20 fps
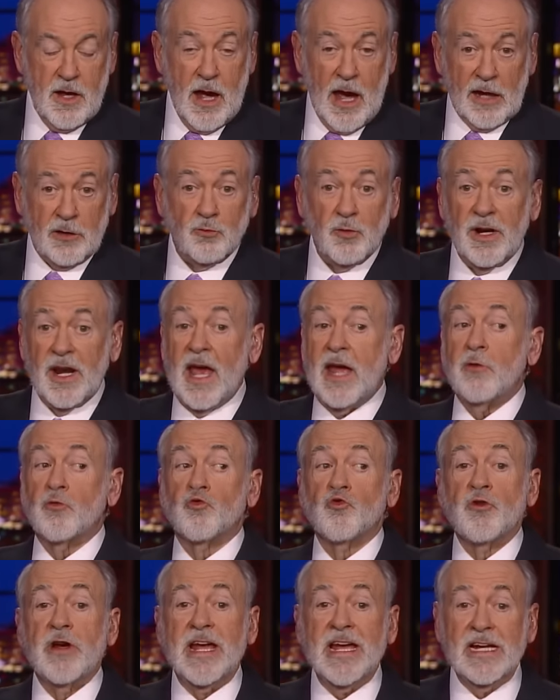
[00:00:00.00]
And when a
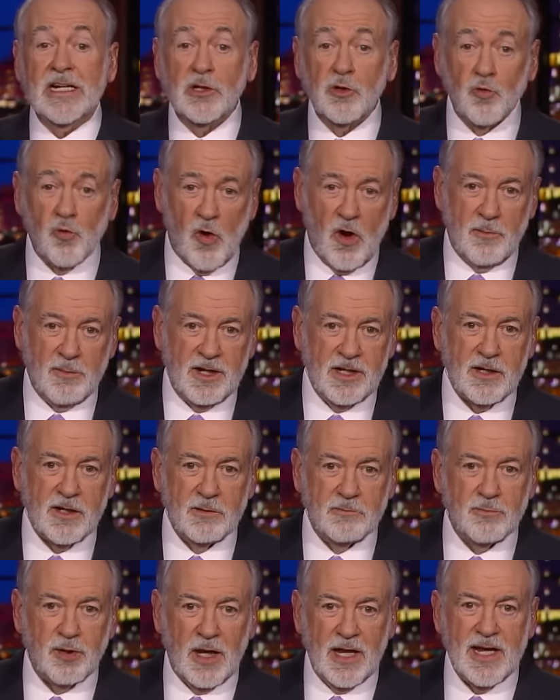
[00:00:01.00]
real woman
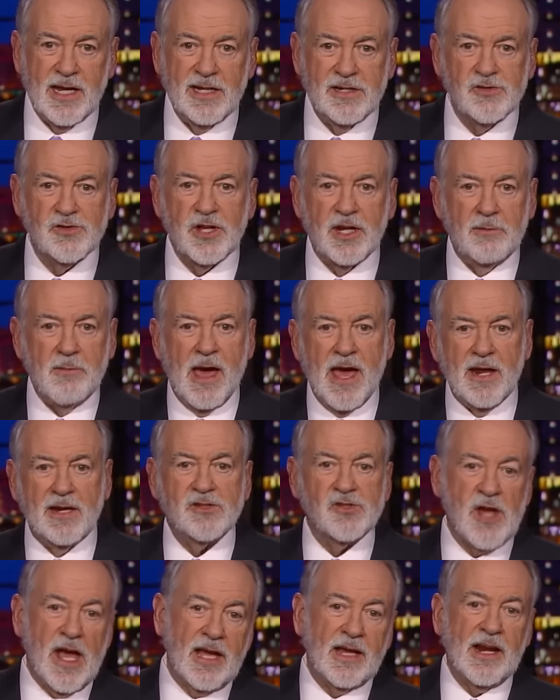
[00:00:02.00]
complains that a man
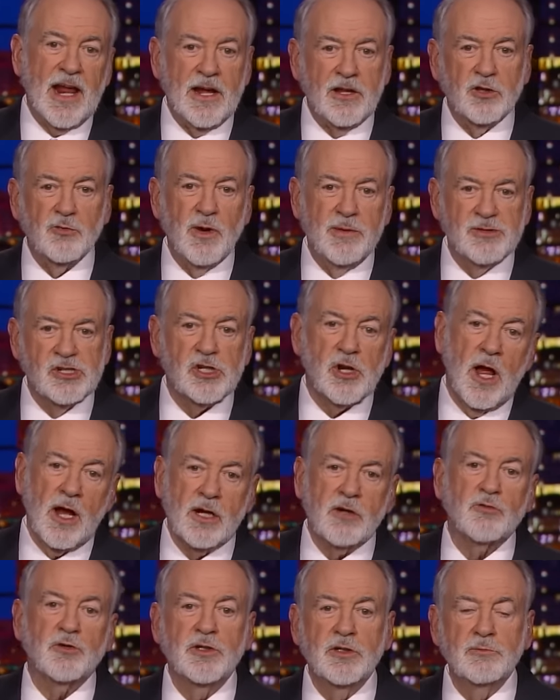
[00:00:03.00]
is hanging out in the women's
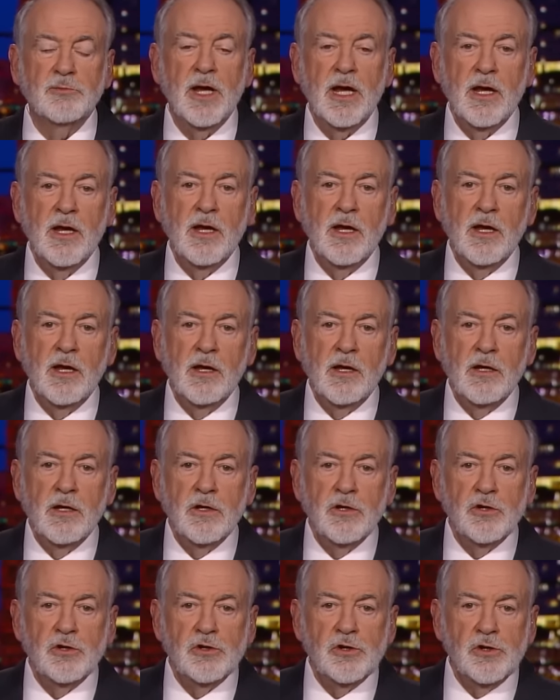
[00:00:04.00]
locker room,
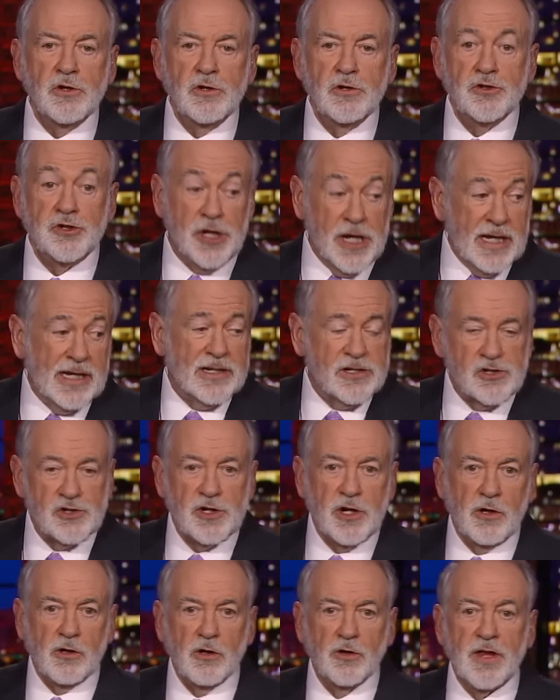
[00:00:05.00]
she gets
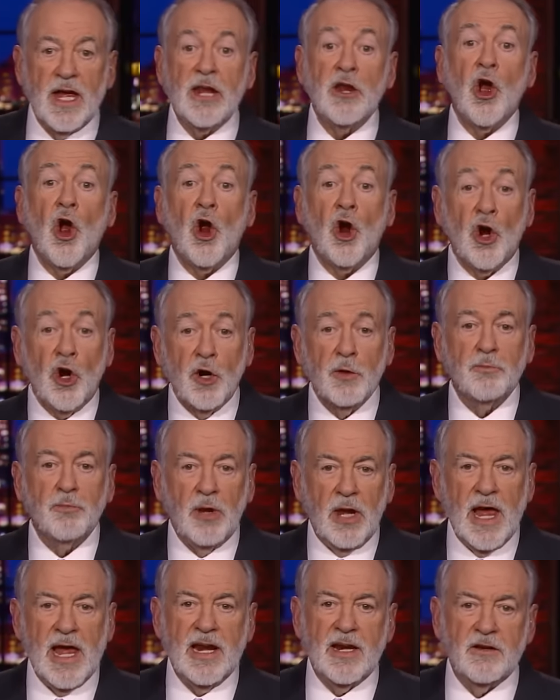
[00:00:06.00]
told that her
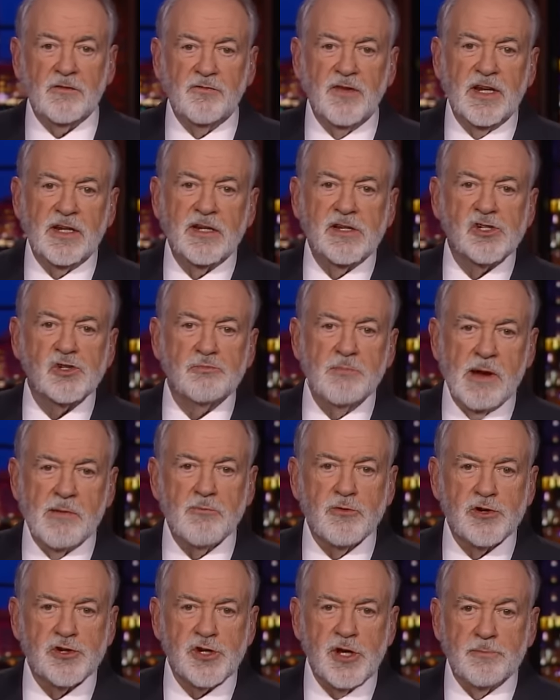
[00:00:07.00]
Planet Fitness
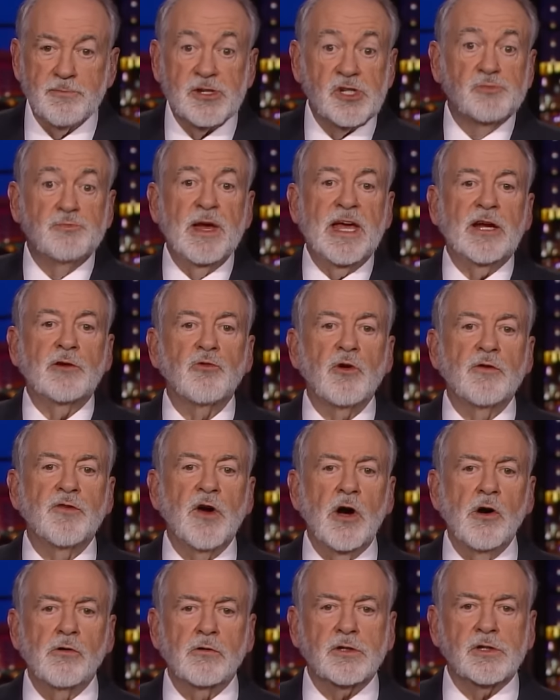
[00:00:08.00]
membership is being
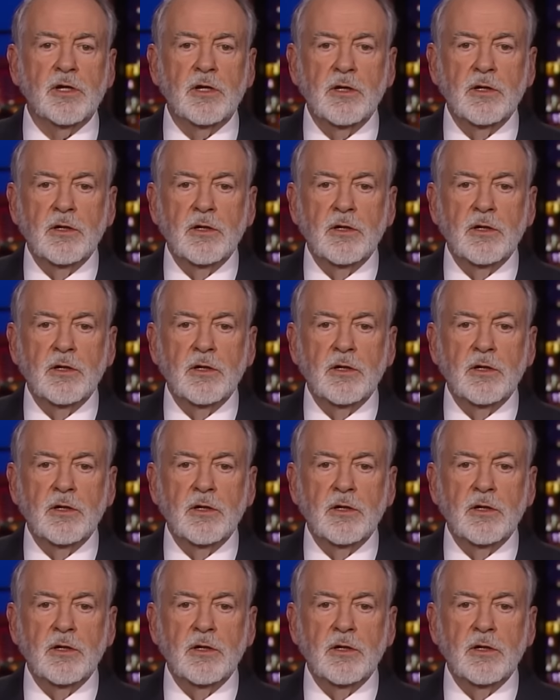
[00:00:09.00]
revoked